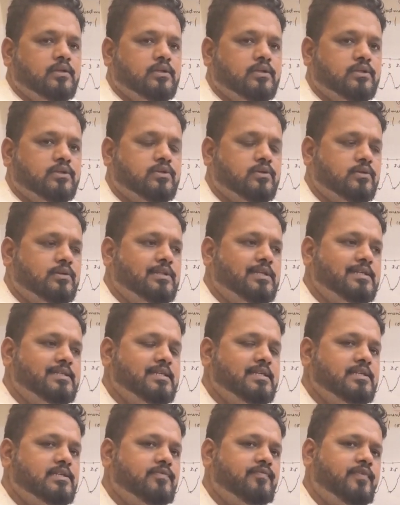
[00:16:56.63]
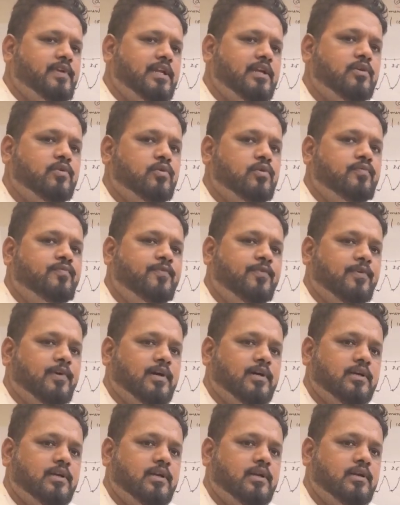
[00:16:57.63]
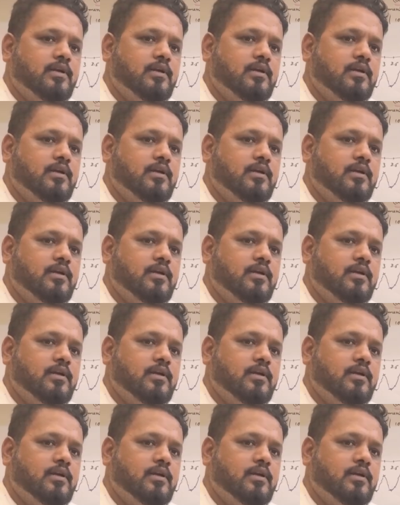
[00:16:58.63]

So this is very good for